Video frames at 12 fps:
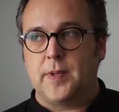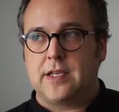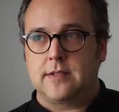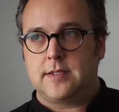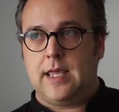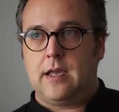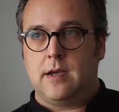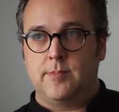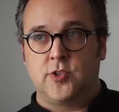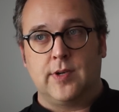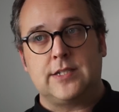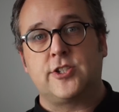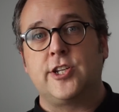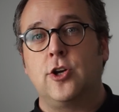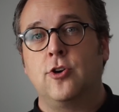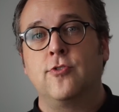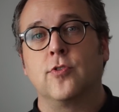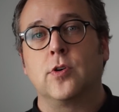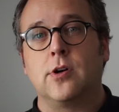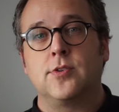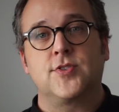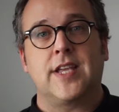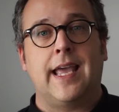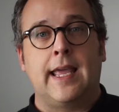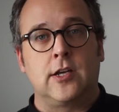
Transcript: because they come dressed in overalls